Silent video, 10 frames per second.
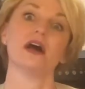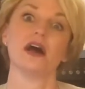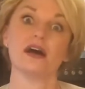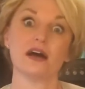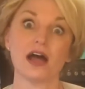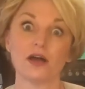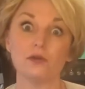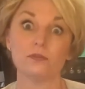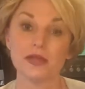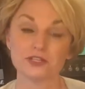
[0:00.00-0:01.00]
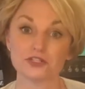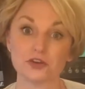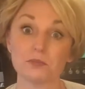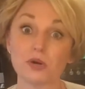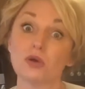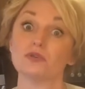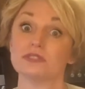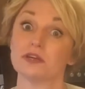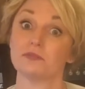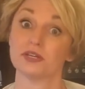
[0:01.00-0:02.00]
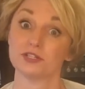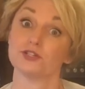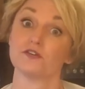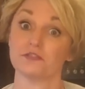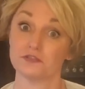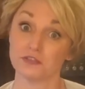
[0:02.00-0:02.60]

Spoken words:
I'll make sure and post a picture of the